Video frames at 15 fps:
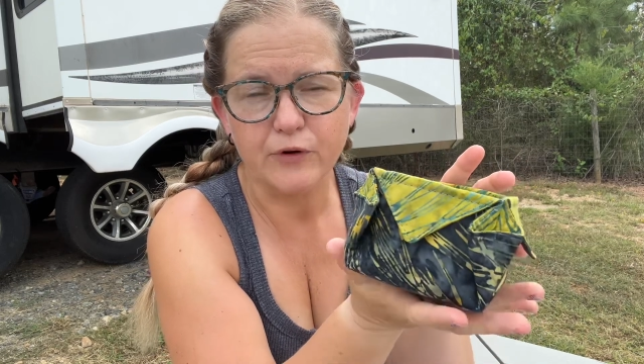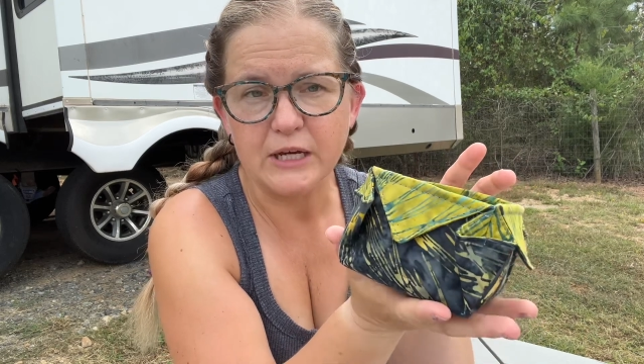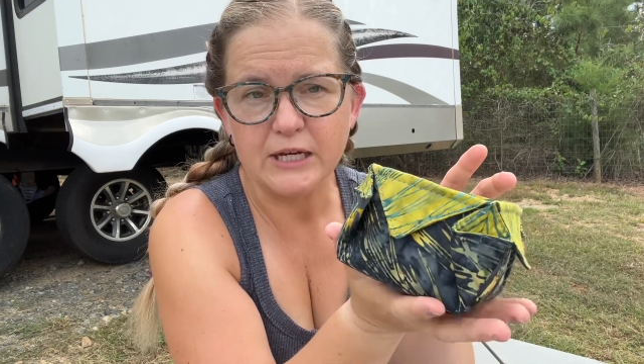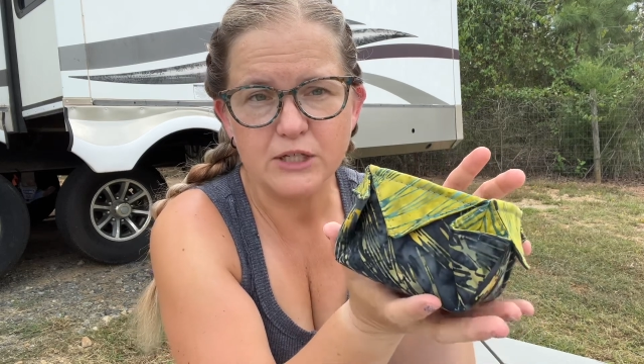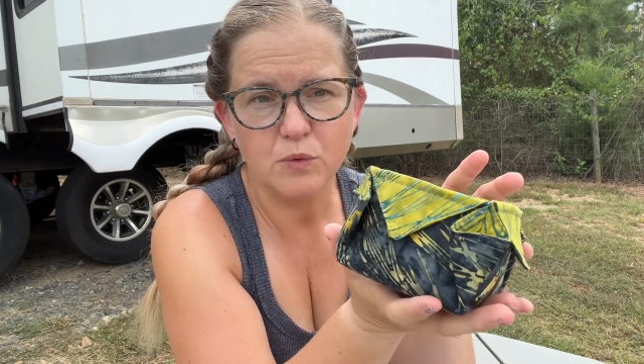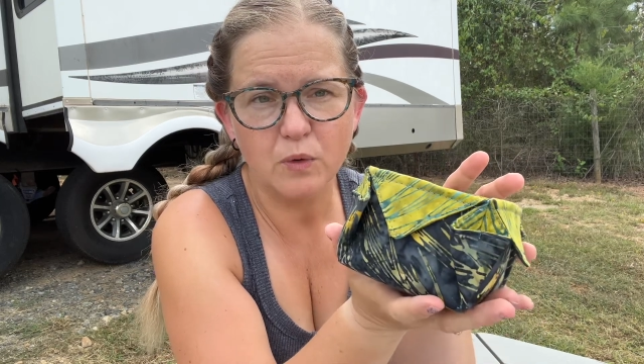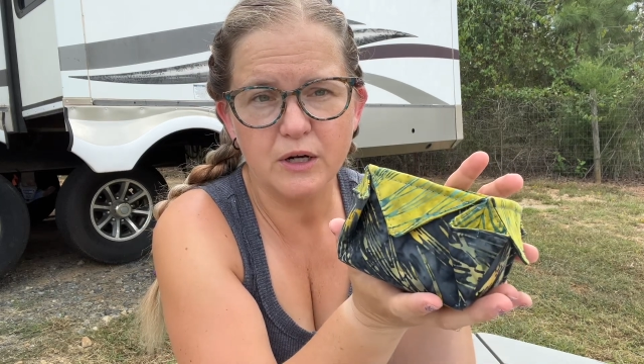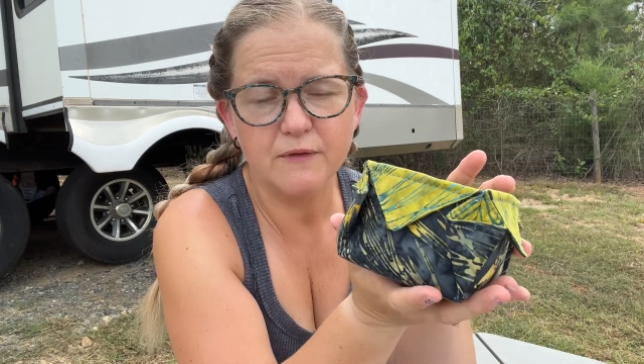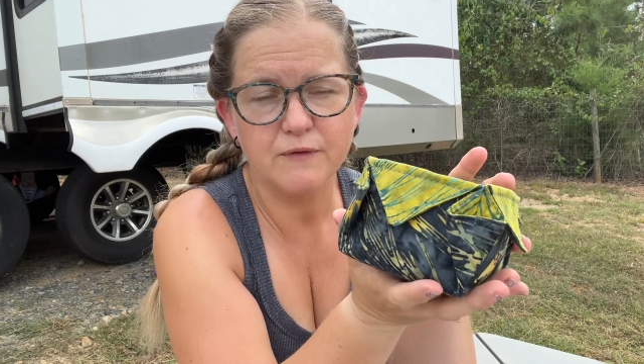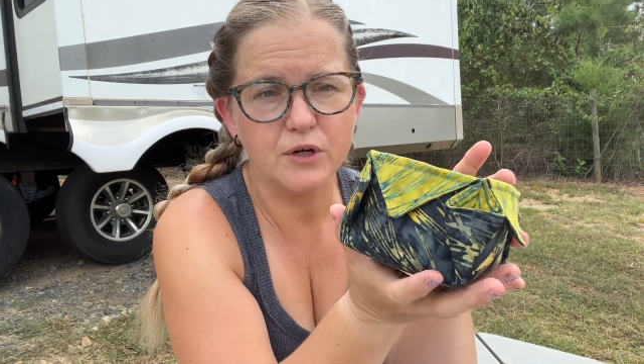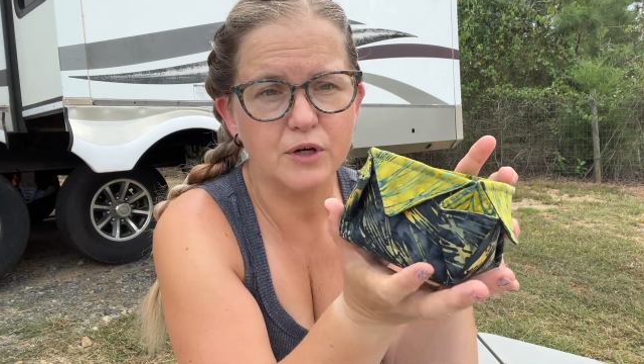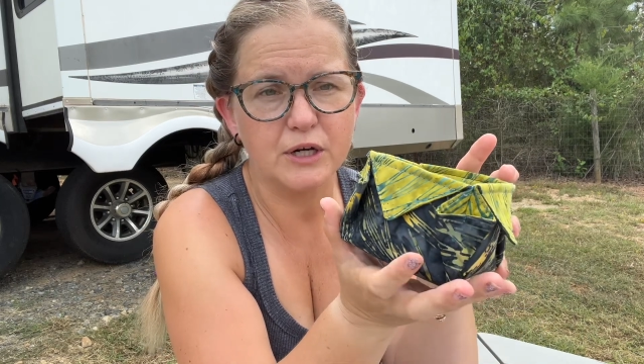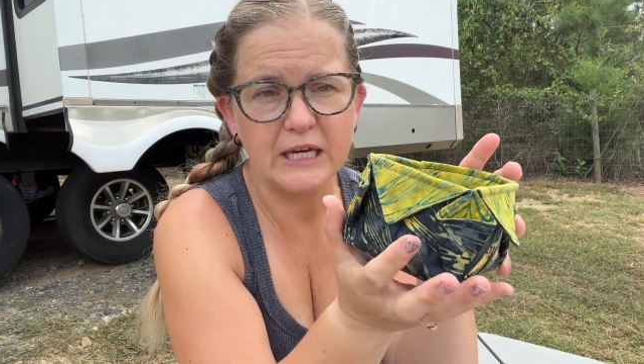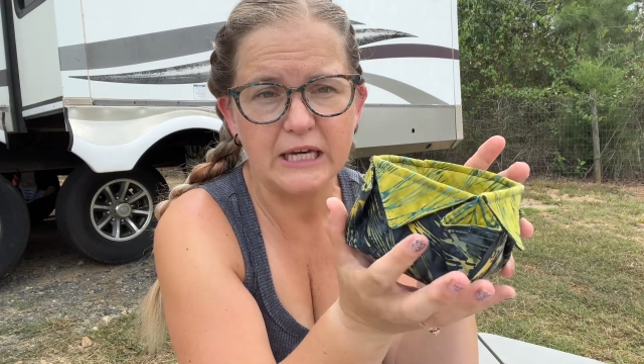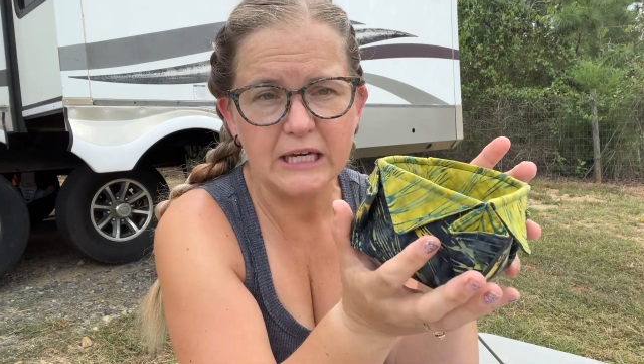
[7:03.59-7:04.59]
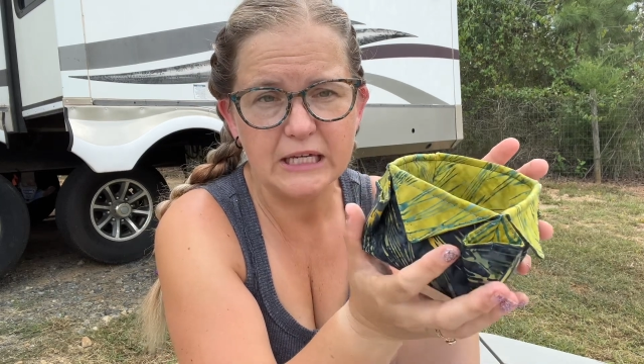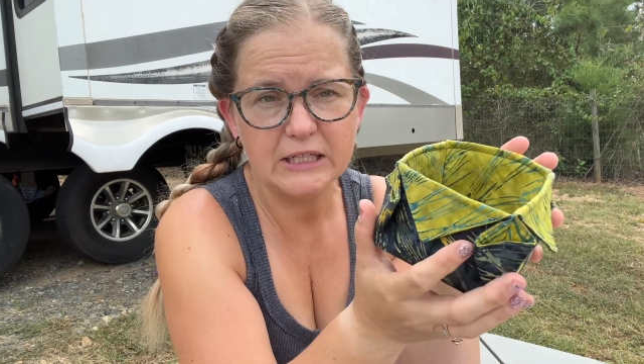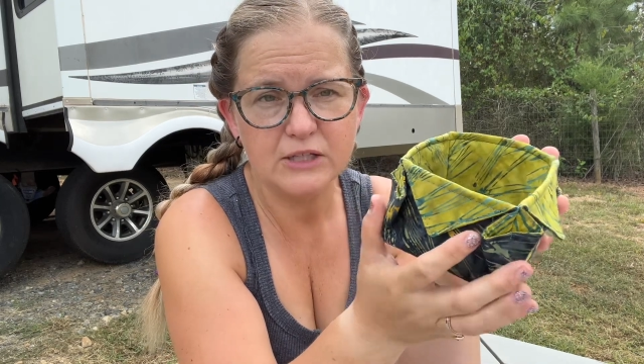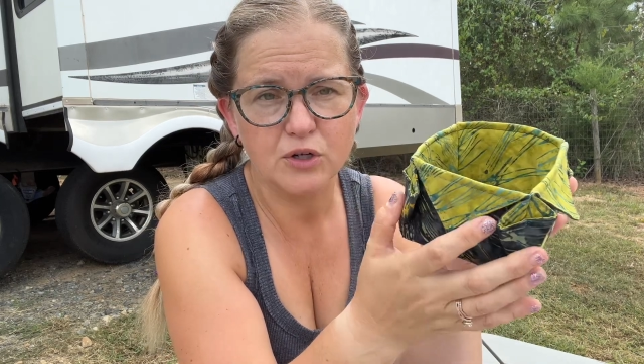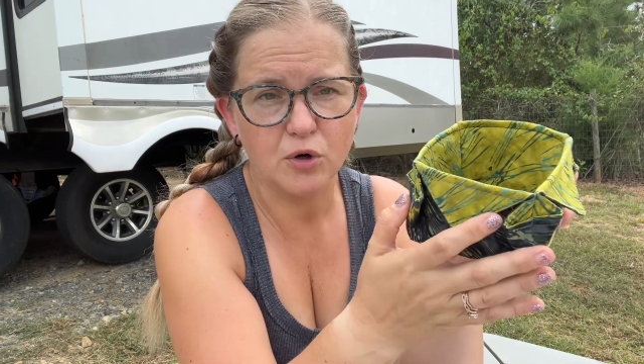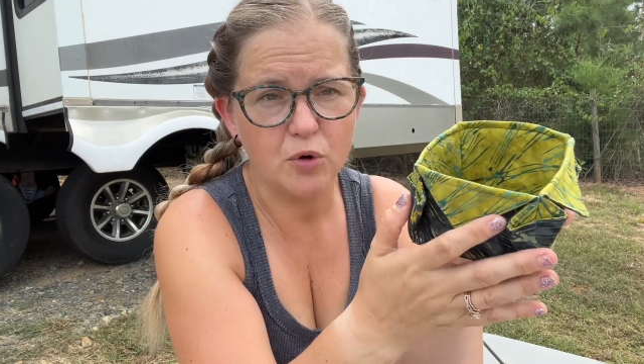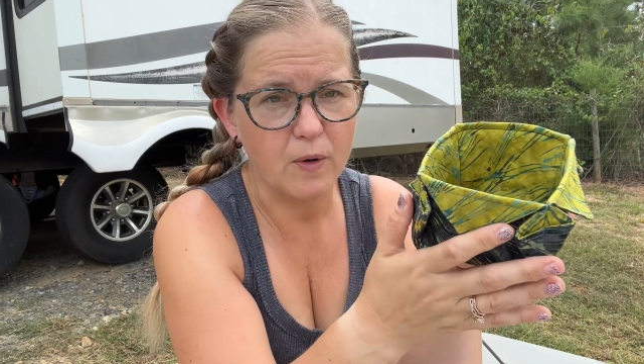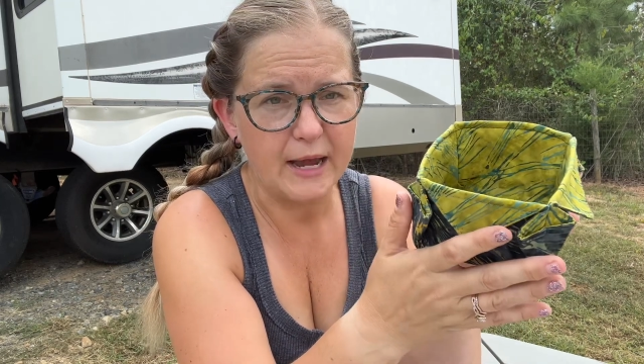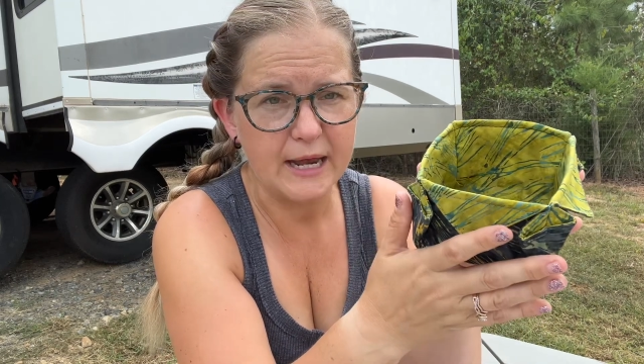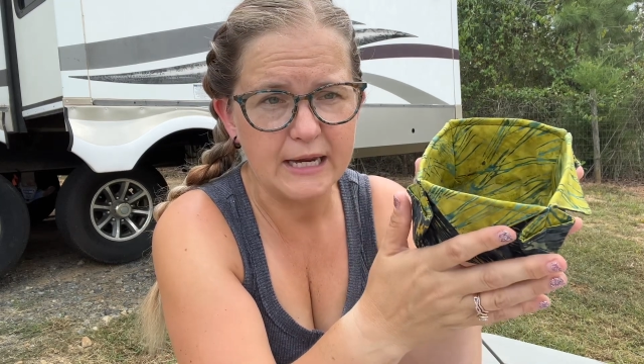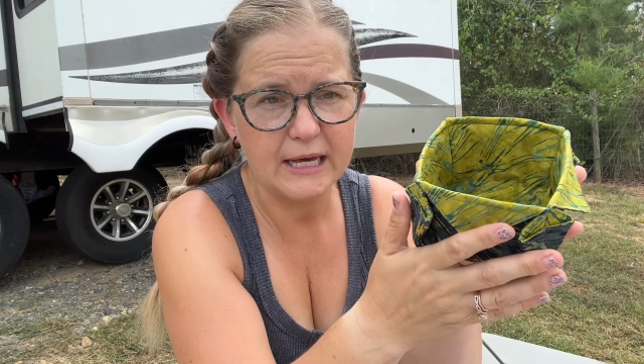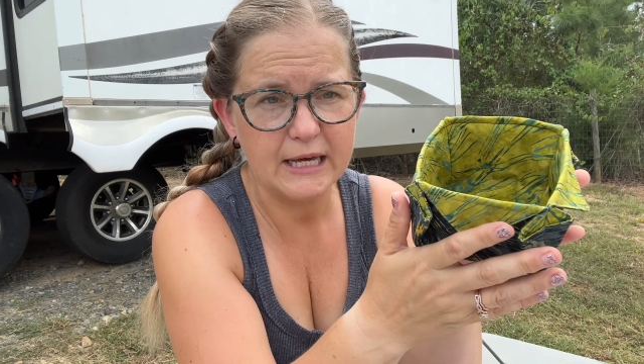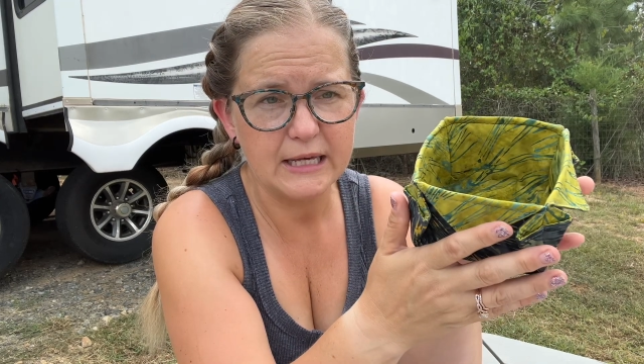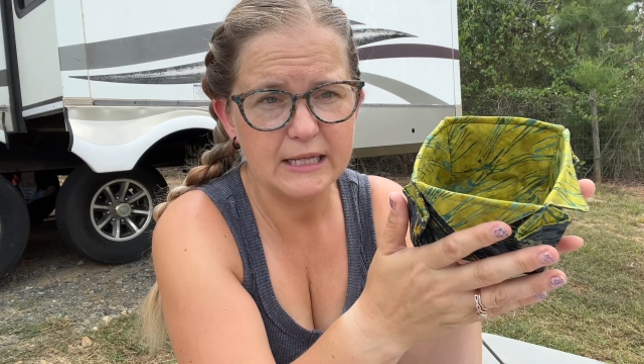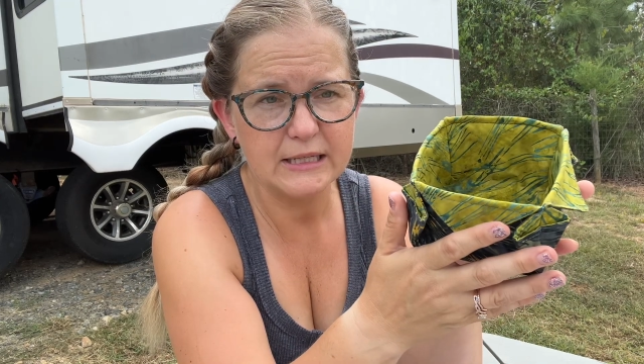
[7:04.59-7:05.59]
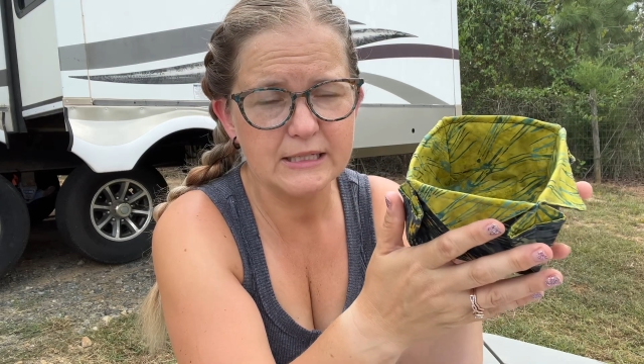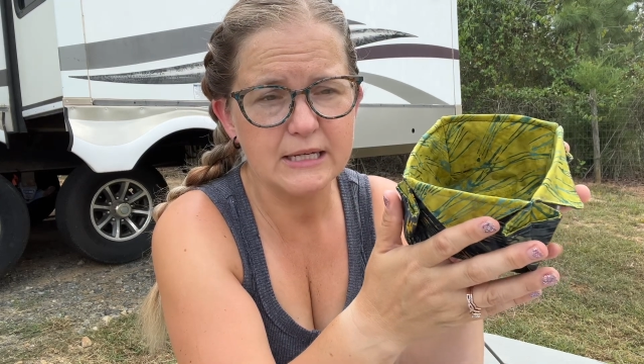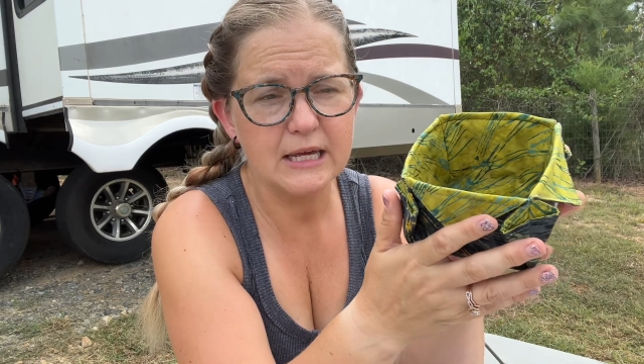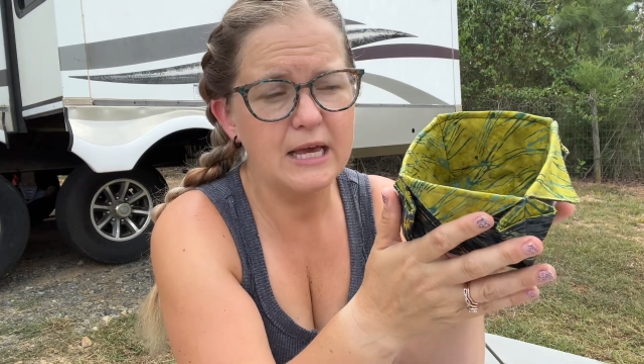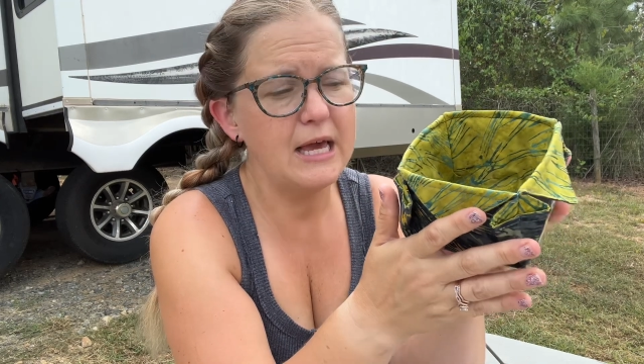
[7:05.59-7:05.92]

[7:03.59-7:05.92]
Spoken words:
each one of your kids or grandkids,